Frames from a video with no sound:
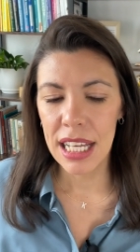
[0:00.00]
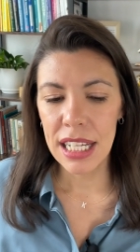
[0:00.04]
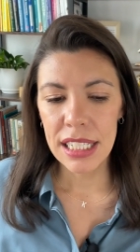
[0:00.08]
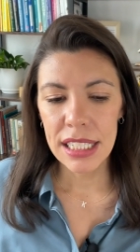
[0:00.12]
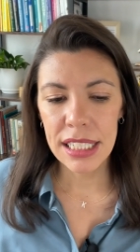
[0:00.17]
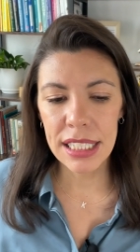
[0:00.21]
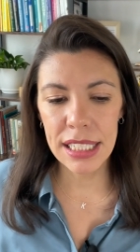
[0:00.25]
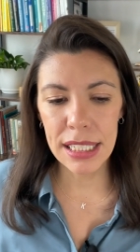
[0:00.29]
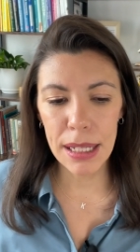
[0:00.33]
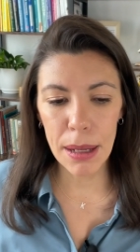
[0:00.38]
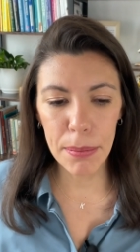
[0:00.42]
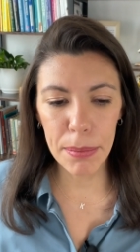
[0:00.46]

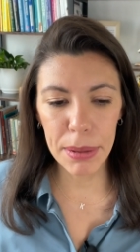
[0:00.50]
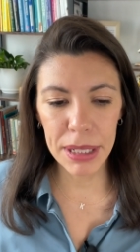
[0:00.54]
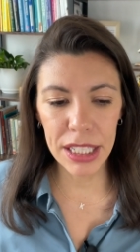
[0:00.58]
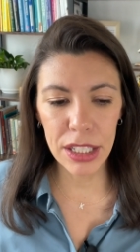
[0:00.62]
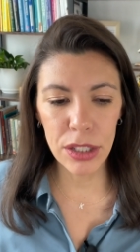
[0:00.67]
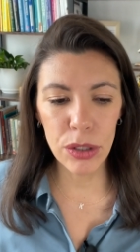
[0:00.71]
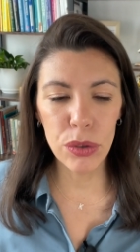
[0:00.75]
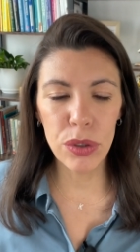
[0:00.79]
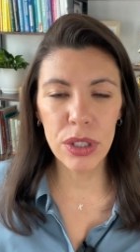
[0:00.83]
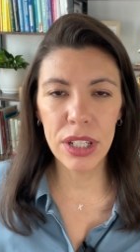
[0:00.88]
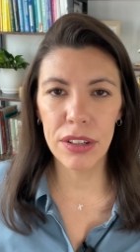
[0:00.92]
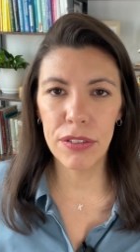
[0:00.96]
Somebody
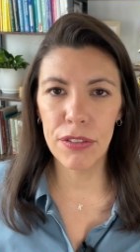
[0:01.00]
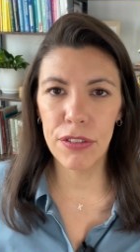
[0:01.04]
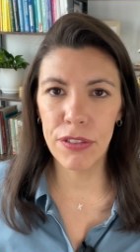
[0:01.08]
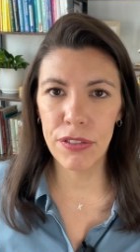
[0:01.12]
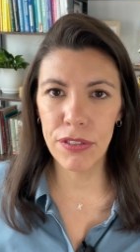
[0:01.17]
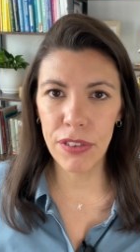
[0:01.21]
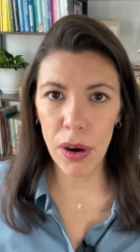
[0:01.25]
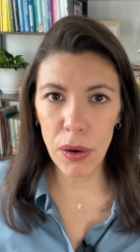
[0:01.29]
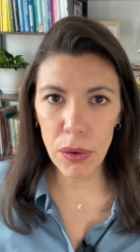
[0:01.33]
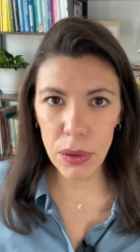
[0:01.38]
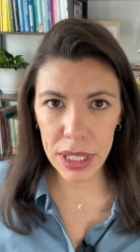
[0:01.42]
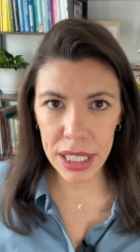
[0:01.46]
who can
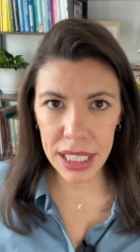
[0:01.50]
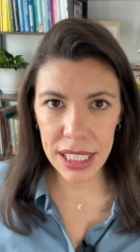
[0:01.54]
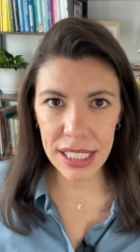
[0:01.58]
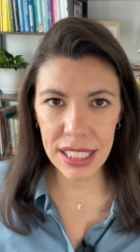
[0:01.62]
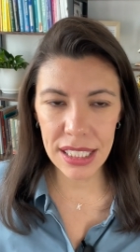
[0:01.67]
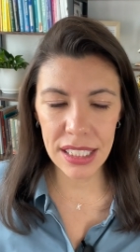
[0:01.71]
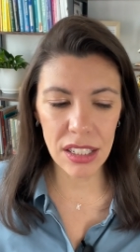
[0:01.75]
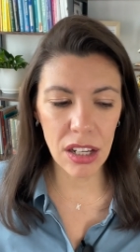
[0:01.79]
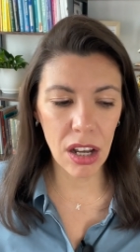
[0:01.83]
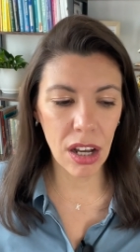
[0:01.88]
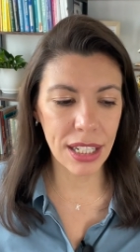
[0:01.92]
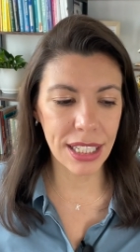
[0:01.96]

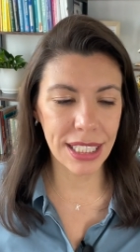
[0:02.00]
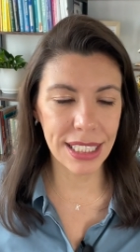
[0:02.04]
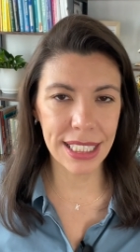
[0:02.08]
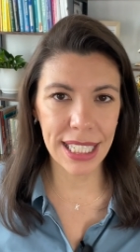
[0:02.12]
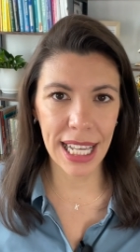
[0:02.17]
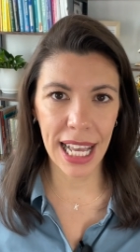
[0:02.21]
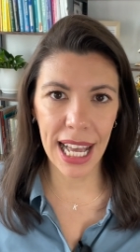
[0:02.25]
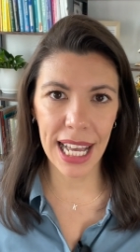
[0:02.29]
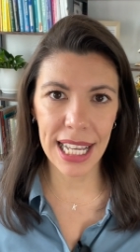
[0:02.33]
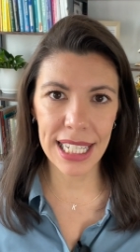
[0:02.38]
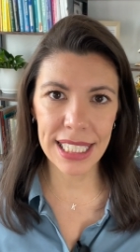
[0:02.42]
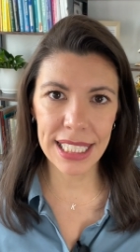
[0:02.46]
focus on a
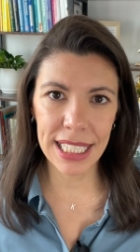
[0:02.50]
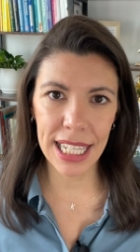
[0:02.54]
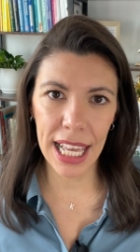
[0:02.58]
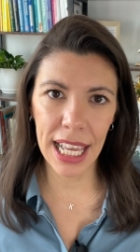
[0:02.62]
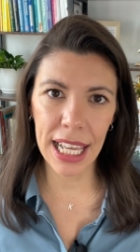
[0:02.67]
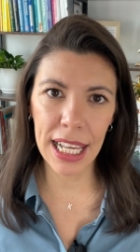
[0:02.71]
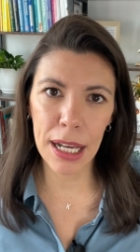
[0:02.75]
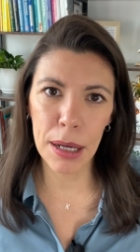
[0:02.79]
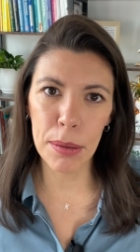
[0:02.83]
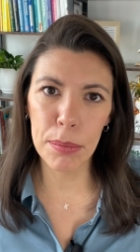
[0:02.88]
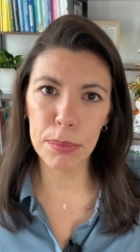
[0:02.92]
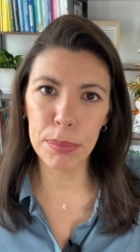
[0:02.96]
task
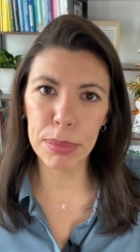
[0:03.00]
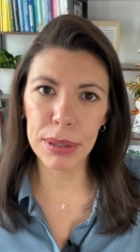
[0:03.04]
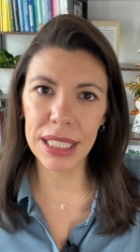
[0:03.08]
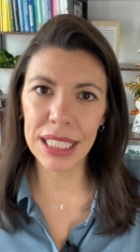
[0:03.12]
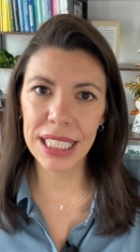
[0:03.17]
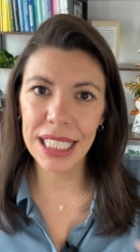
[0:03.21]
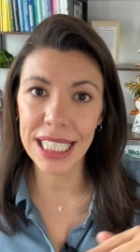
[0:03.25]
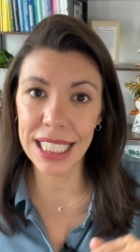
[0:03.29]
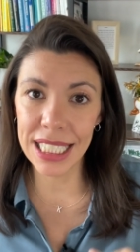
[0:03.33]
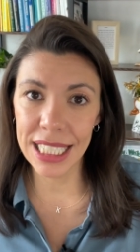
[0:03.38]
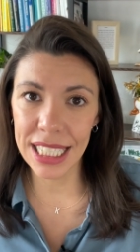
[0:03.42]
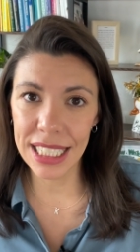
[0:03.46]
and
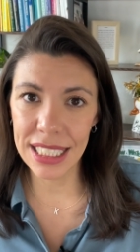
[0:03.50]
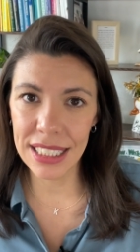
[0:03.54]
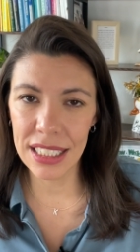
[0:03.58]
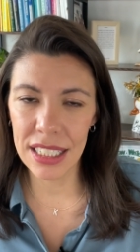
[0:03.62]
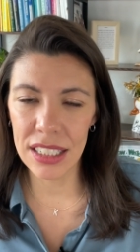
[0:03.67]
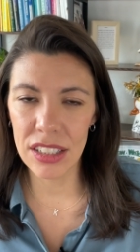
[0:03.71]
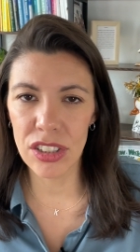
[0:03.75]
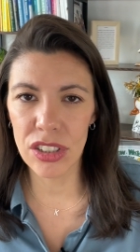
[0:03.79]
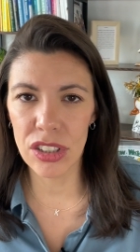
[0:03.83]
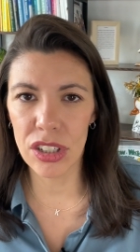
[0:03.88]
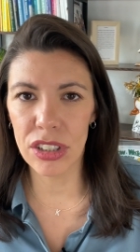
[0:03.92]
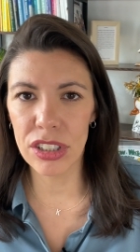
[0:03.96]
complete it
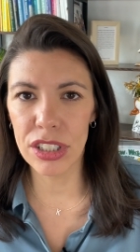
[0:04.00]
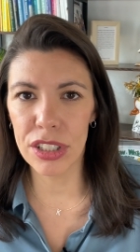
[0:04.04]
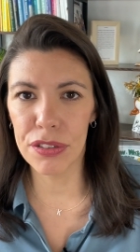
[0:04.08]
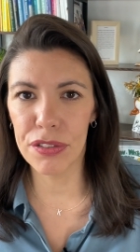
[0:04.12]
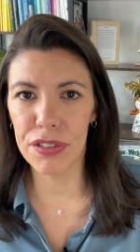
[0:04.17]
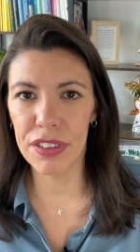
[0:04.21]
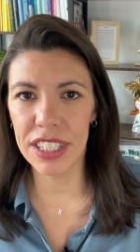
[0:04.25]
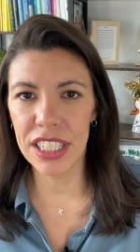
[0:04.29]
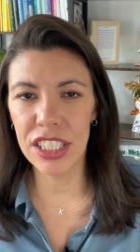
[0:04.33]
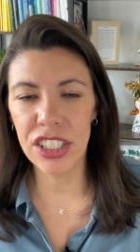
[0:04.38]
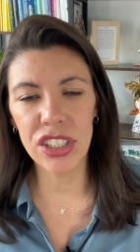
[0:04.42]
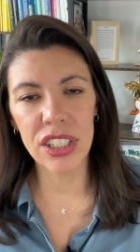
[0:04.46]
start to
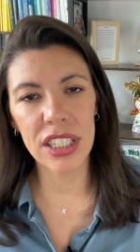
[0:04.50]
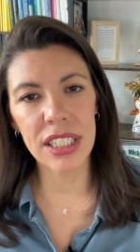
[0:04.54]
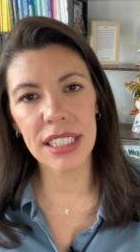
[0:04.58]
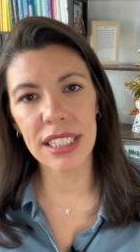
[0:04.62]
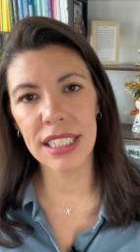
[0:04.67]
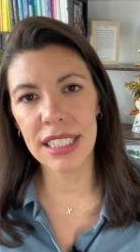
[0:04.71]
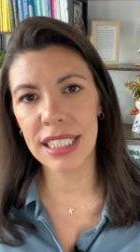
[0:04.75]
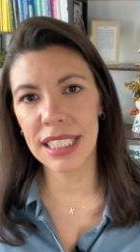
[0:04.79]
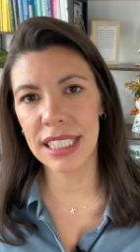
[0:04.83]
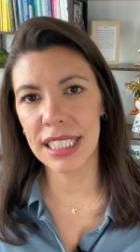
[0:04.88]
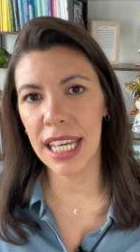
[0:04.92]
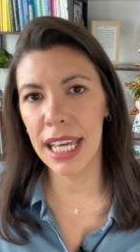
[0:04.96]
finish is
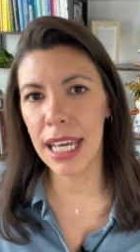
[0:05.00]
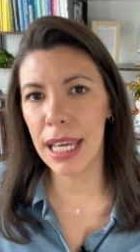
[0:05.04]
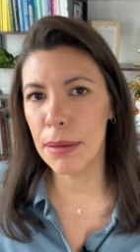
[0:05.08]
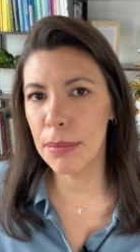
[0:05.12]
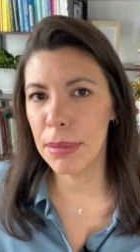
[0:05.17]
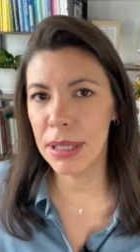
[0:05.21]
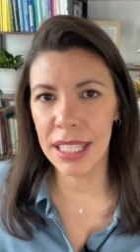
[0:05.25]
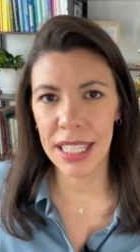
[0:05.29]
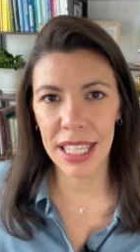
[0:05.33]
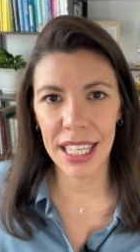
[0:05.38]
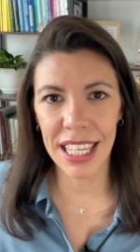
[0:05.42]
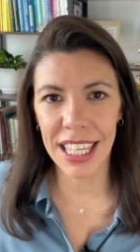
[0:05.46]
the same
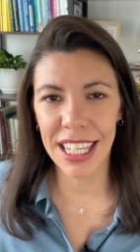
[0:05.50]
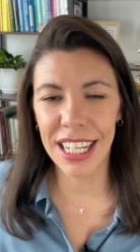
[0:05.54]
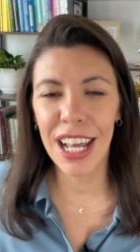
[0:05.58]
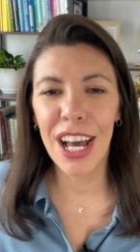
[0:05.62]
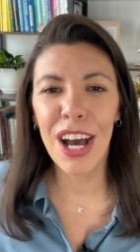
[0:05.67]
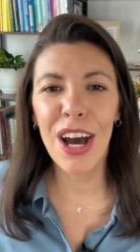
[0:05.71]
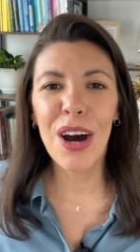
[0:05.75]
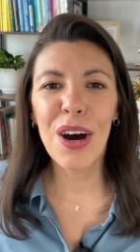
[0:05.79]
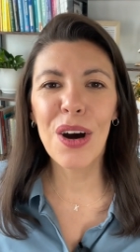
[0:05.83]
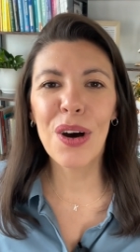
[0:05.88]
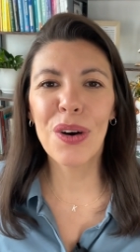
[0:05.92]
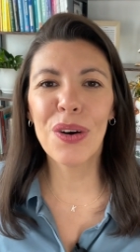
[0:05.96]
kid
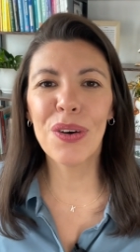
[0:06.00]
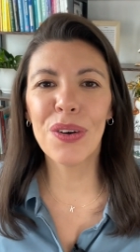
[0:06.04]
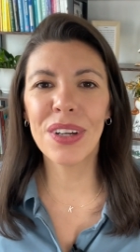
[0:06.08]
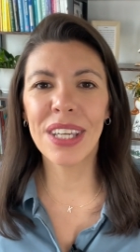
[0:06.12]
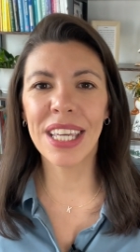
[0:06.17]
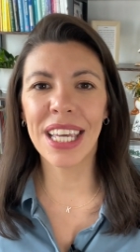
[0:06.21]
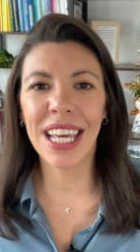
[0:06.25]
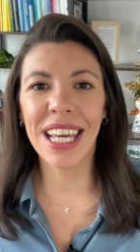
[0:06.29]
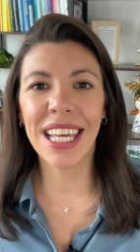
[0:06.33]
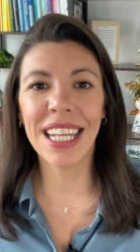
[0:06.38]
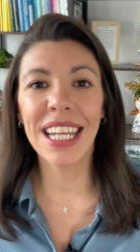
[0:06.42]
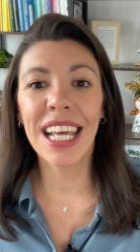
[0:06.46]
who
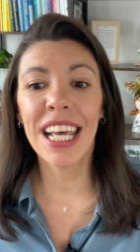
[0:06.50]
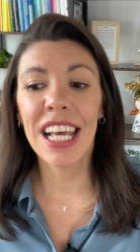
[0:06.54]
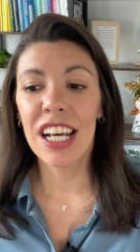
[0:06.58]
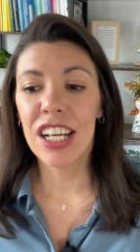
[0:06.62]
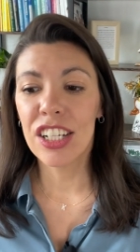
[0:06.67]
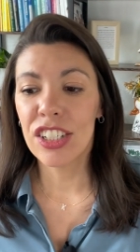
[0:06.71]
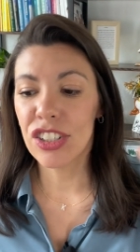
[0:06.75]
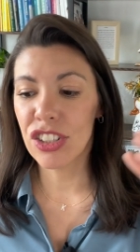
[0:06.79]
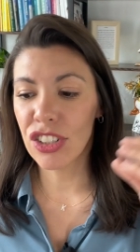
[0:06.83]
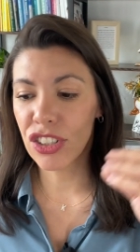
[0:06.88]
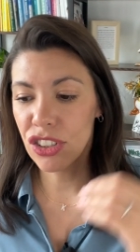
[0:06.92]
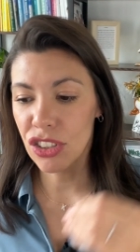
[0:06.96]
can
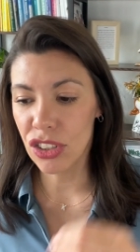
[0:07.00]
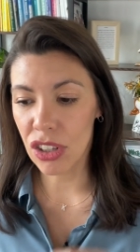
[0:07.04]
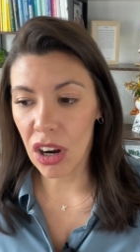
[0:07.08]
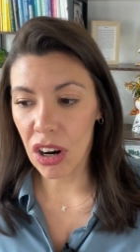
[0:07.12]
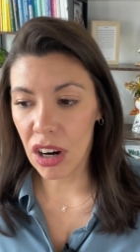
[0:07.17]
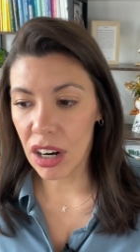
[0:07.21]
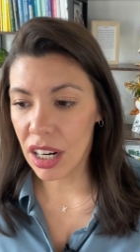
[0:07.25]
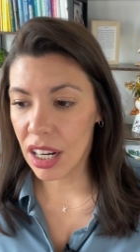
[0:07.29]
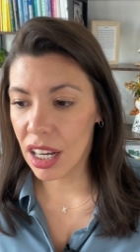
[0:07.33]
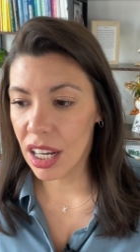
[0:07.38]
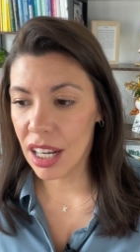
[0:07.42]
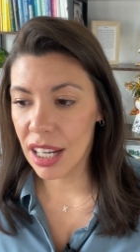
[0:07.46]

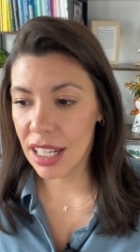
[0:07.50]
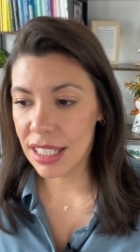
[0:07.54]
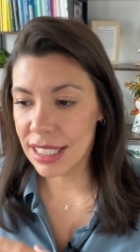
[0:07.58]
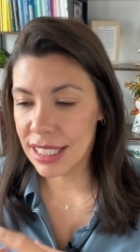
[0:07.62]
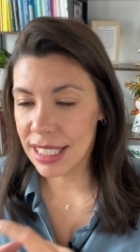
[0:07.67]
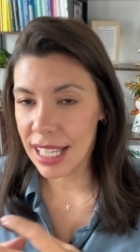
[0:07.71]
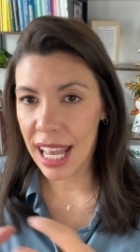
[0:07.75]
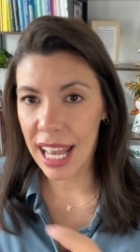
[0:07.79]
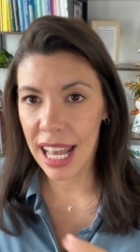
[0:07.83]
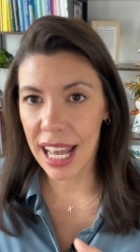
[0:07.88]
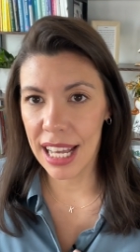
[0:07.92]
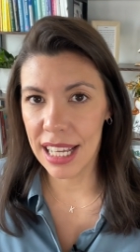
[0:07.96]
start a
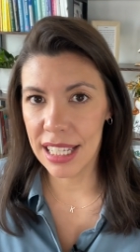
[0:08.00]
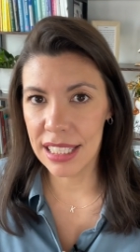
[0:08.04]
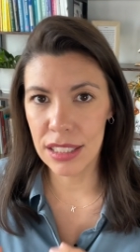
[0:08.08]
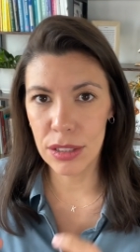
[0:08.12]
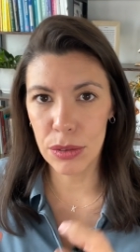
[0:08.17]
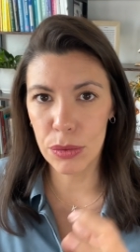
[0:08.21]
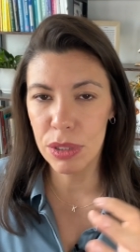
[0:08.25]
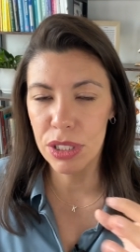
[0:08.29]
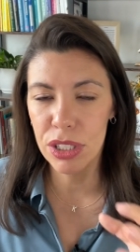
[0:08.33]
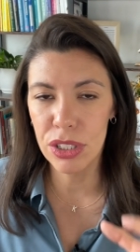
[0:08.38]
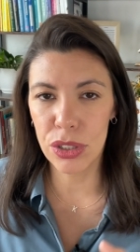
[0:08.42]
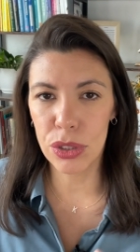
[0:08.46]

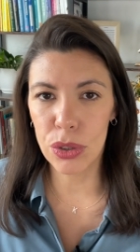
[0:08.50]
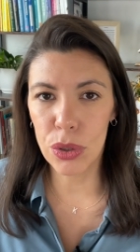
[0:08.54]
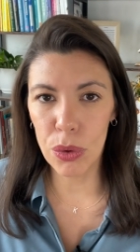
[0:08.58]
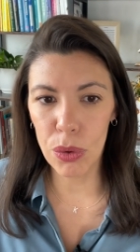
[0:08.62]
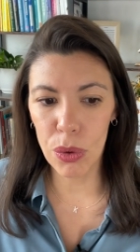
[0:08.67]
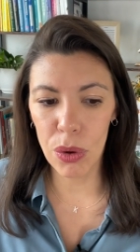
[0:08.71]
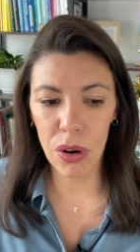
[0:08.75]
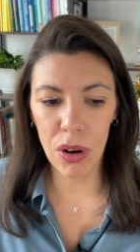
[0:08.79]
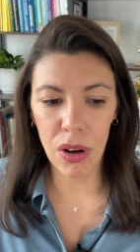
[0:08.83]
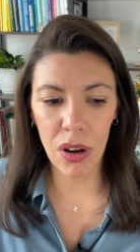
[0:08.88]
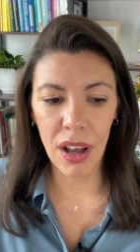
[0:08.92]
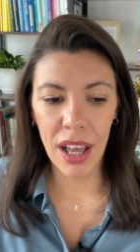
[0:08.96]
task with
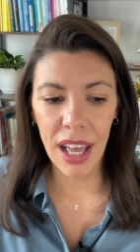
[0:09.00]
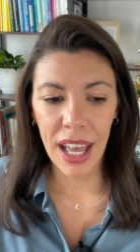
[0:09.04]
school